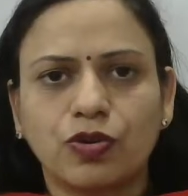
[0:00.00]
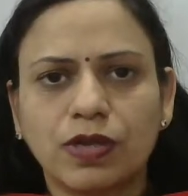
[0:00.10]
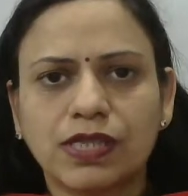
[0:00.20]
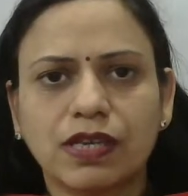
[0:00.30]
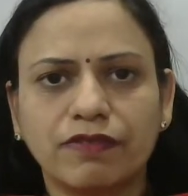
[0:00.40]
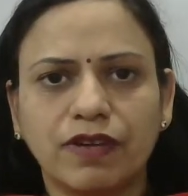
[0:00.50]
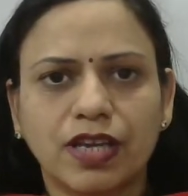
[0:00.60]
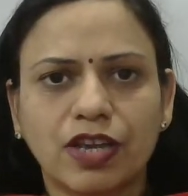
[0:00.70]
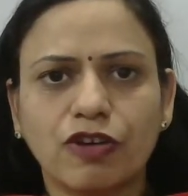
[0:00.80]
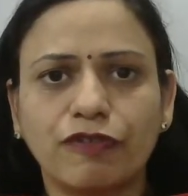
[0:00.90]
controls the
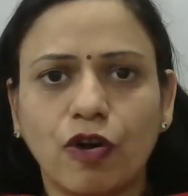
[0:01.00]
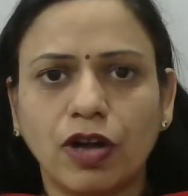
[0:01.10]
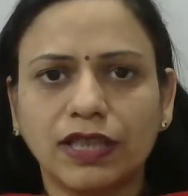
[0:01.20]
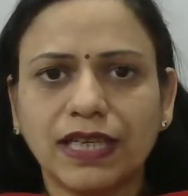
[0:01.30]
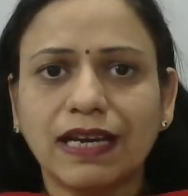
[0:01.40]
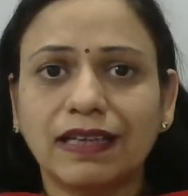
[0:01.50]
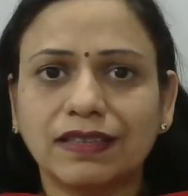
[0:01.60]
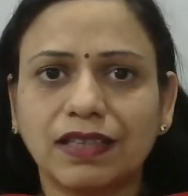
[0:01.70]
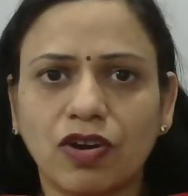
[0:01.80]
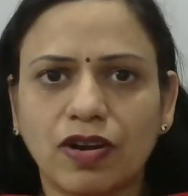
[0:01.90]
working of all the
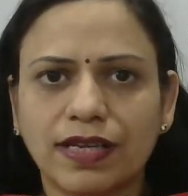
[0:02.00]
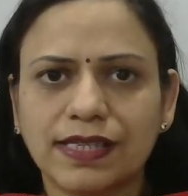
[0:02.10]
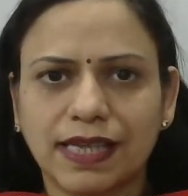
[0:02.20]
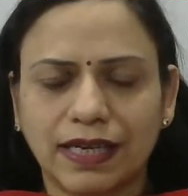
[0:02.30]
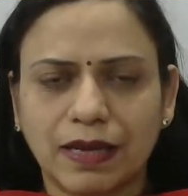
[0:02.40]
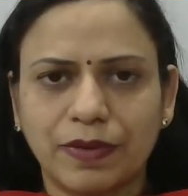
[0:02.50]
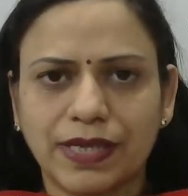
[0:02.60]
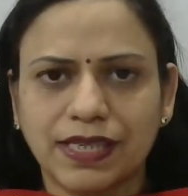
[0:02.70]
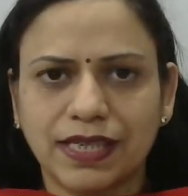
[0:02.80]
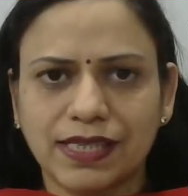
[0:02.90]
other organs that are
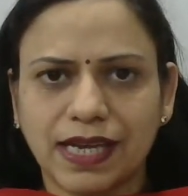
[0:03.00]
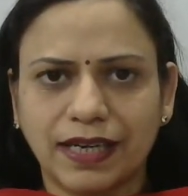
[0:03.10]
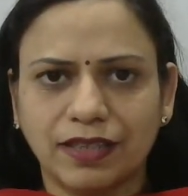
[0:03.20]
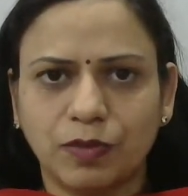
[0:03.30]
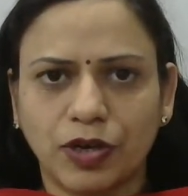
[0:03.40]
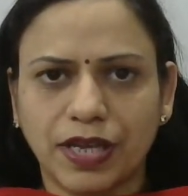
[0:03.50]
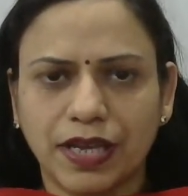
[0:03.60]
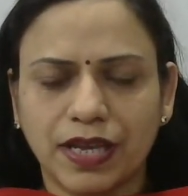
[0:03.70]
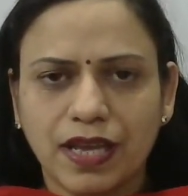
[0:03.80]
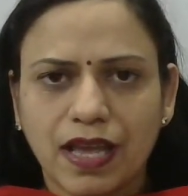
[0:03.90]
present inside the body.
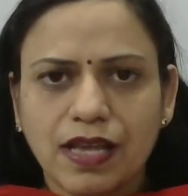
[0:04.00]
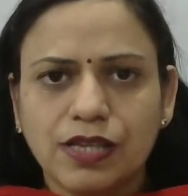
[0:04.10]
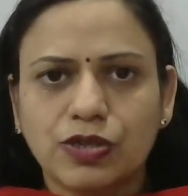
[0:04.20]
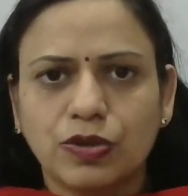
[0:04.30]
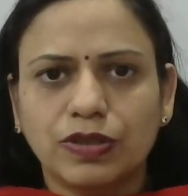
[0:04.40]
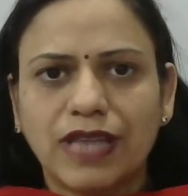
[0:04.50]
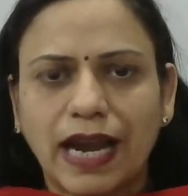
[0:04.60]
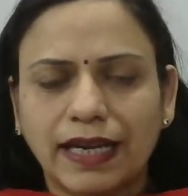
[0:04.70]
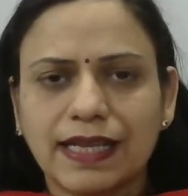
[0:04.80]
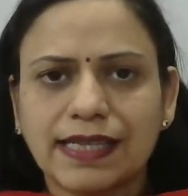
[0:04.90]
So
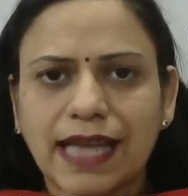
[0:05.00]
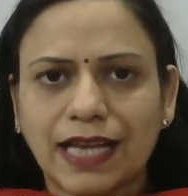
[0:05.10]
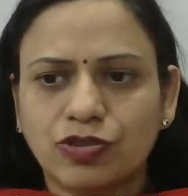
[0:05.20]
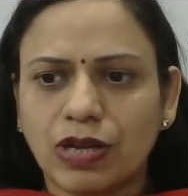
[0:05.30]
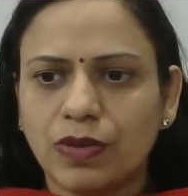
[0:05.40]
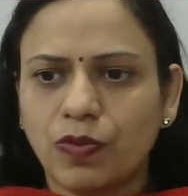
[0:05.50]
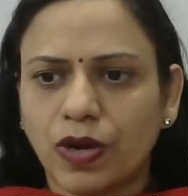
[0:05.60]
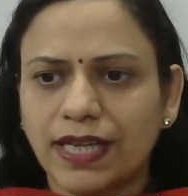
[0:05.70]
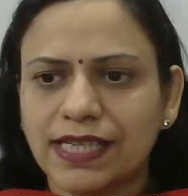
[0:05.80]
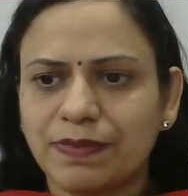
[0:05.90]
that is actually
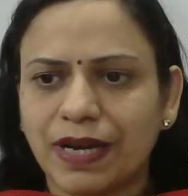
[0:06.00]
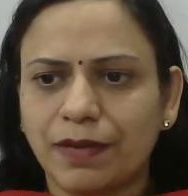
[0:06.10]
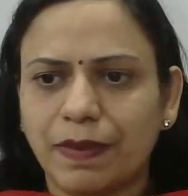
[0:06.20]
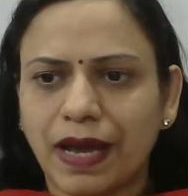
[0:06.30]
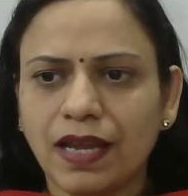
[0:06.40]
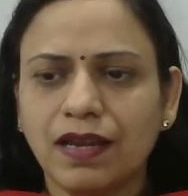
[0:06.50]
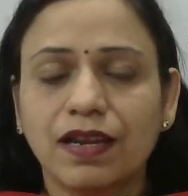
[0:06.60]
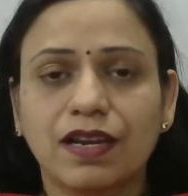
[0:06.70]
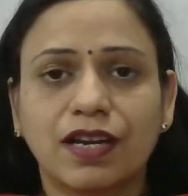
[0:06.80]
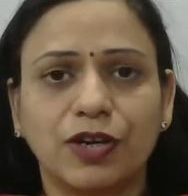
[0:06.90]
what is meant by
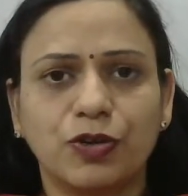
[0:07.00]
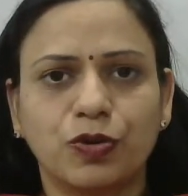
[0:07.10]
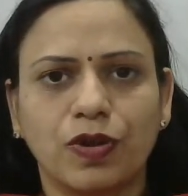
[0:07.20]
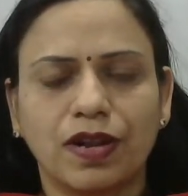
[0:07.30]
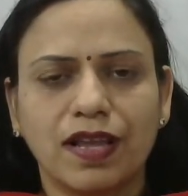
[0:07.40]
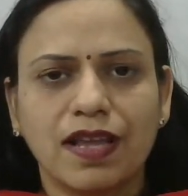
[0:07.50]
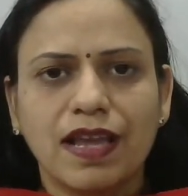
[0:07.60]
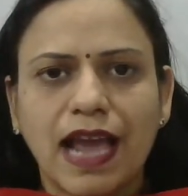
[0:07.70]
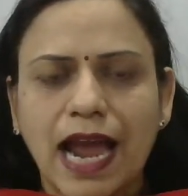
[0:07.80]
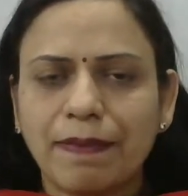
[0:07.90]
control.
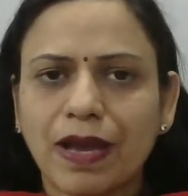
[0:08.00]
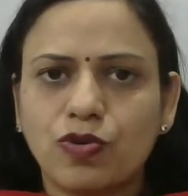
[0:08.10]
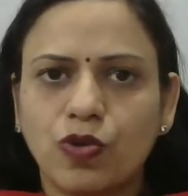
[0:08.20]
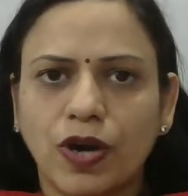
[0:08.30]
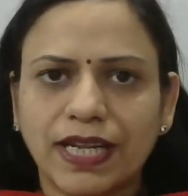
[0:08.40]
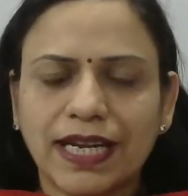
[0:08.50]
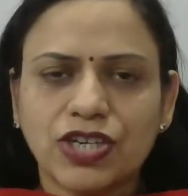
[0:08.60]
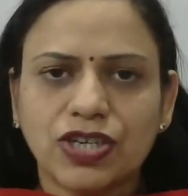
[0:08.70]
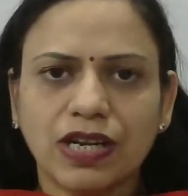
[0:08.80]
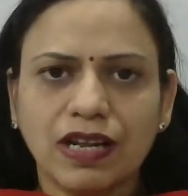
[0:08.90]
And by
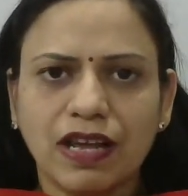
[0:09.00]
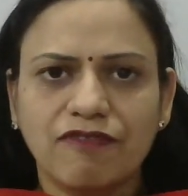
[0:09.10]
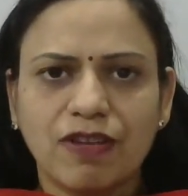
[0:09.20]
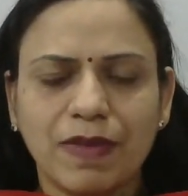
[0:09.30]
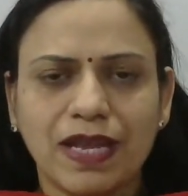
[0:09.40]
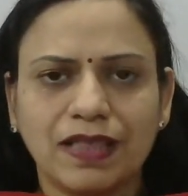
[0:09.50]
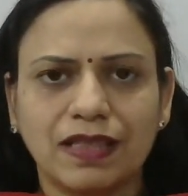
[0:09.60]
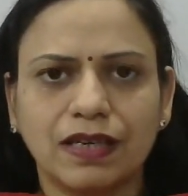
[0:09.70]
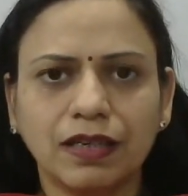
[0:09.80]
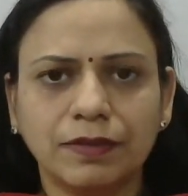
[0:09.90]
coordination, we mean the